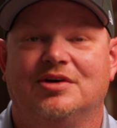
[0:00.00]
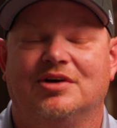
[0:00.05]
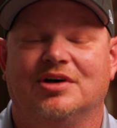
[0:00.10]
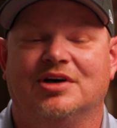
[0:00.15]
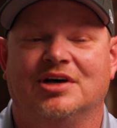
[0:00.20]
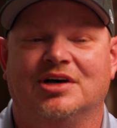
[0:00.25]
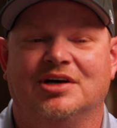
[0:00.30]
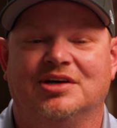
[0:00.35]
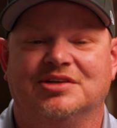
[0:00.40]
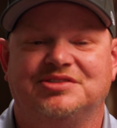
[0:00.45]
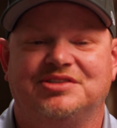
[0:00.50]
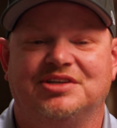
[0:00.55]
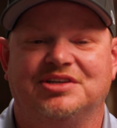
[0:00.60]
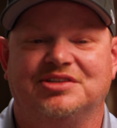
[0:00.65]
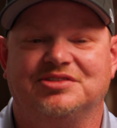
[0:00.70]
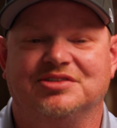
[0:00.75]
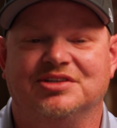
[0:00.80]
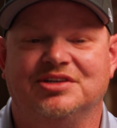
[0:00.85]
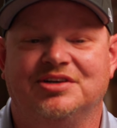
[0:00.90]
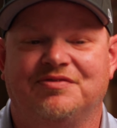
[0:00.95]

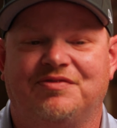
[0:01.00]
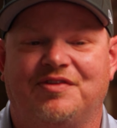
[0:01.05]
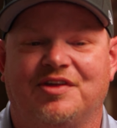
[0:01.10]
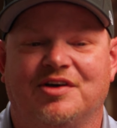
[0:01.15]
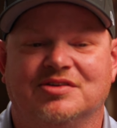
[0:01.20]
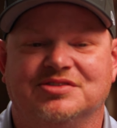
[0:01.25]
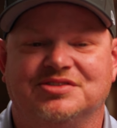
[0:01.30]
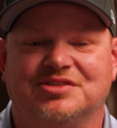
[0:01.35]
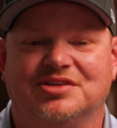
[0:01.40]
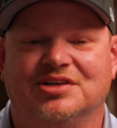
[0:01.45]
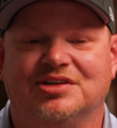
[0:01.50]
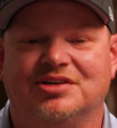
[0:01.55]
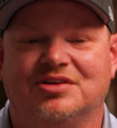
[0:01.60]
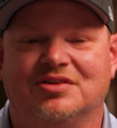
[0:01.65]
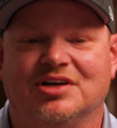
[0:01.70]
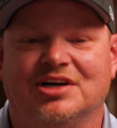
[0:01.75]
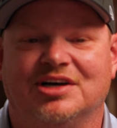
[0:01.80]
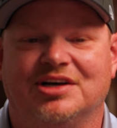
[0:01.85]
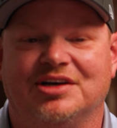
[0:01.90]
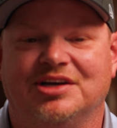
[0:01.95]
Essentially, if there's an
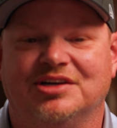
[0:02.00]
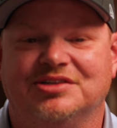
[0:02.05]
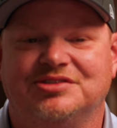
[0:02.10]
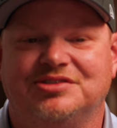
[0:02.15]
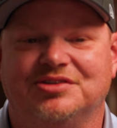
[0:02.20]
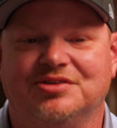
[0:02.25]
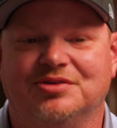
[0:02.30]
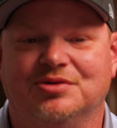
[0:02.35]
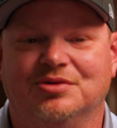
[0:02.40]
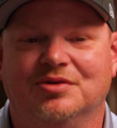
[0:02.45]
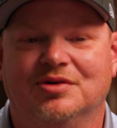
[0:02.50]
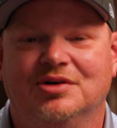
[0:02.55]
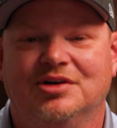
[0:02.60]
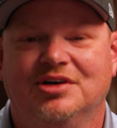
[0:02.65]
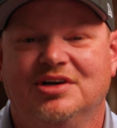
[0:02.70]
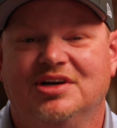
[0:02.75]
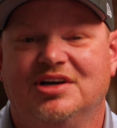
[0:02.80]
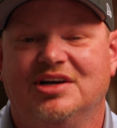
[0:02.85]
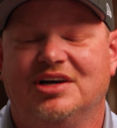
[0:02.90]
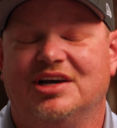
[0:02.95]
underlying issue,
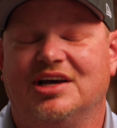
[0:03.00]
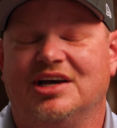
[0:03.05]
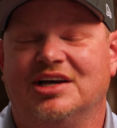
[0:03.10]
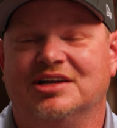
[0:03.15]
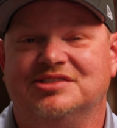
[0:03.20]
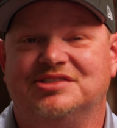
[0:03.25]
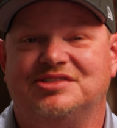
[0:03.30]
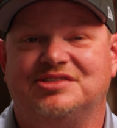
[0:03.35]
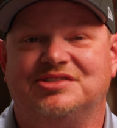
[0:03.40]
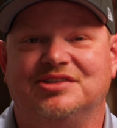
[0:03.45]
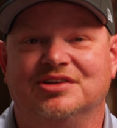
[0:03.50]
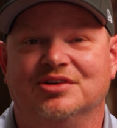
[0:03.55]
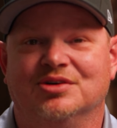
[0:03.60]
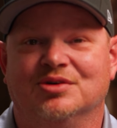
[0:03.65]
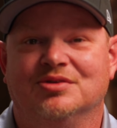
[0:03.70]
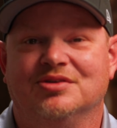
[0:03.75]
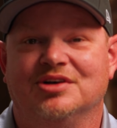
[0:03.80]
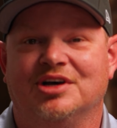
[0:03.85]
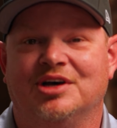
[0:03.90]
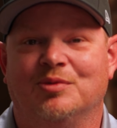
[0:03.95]

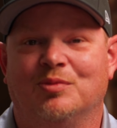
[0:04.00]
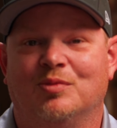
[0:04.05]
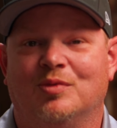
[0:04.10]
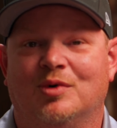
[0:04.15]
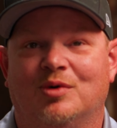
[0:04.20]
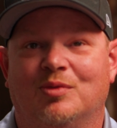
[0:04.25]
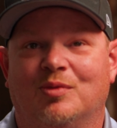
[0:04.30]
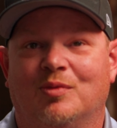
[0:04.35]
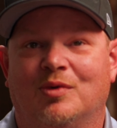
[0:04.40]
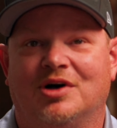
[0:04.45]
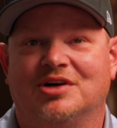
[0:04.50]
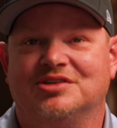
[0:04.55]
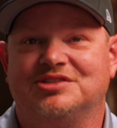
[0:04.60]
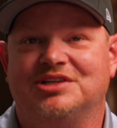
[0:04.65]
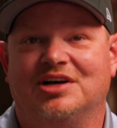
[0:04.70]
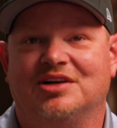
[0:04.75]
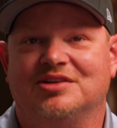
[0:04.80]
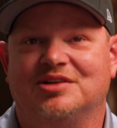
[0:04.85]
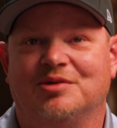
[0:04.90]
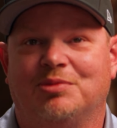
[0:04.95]
it won't wash
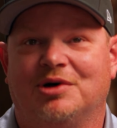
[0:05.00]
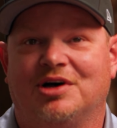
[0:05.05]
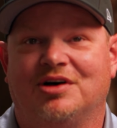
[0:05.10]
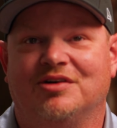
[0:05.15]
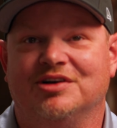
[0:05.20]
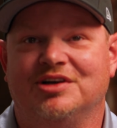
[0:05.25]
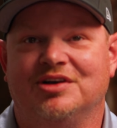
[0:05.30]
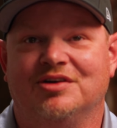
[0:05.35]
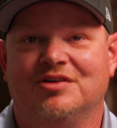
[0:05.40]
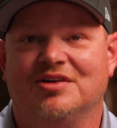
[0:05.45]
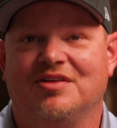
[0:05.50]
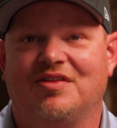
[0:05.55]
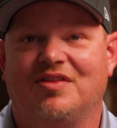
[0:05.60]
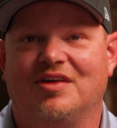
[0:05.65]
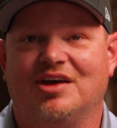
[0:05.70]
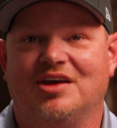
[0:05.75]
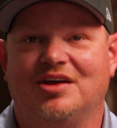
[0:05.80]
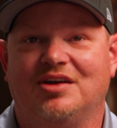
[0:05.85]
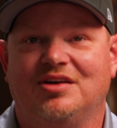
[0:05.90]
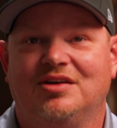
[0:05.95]
out the
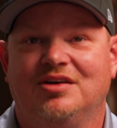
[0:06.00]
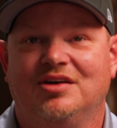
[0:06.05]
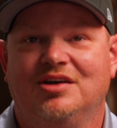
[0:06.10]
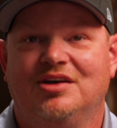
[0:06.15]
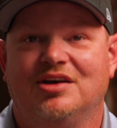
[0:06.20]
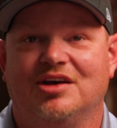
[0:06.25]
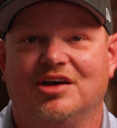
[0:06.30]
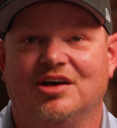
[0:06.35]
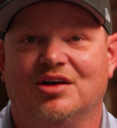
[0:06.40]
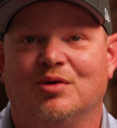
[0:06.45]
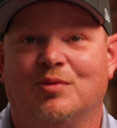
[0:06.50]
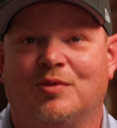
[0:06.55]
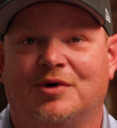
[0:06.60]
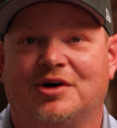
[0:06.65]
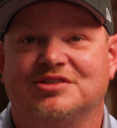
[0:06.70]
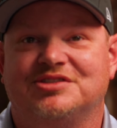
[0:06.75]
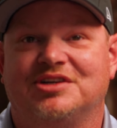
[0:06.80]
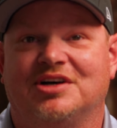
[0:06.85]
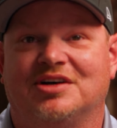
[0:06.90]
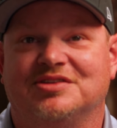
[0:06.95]
polyurethane. It'll
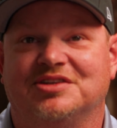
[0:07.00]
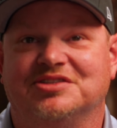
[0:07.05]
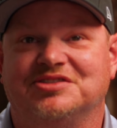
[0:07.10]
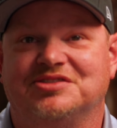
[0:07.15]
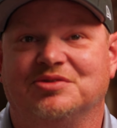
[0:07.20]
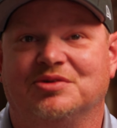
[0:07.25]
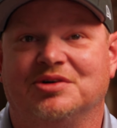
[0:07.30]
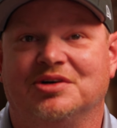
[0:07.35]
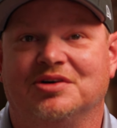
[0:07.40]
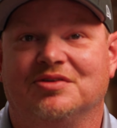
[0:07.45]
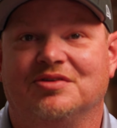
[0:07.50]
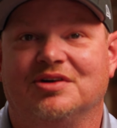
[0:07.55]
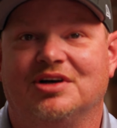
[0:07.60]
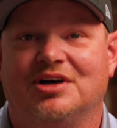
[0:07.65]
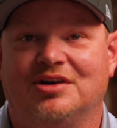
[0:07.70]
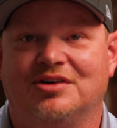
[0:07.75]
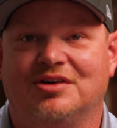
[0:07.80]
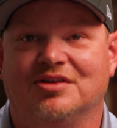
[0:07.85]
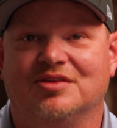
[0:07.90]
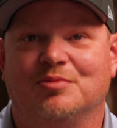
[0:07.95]
wash out the soil
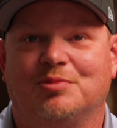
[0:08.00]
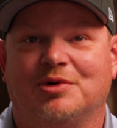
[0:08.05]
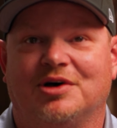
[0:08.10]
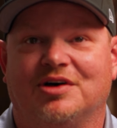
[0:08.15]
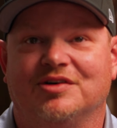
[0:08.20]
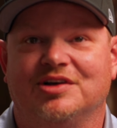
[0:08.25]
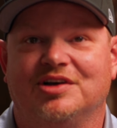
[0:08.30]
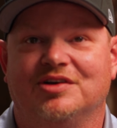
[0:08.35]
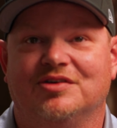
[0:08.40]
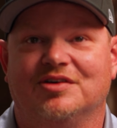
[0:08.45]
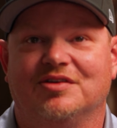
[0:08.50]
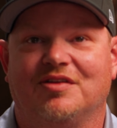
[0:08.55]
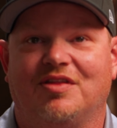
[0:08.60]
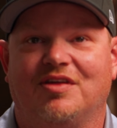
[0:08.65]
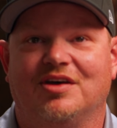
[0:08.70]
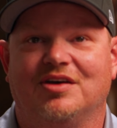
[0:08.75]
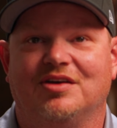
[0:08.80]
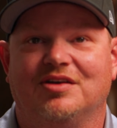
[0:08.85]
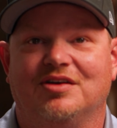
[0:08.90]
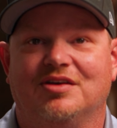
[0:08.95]
under the polyurethane.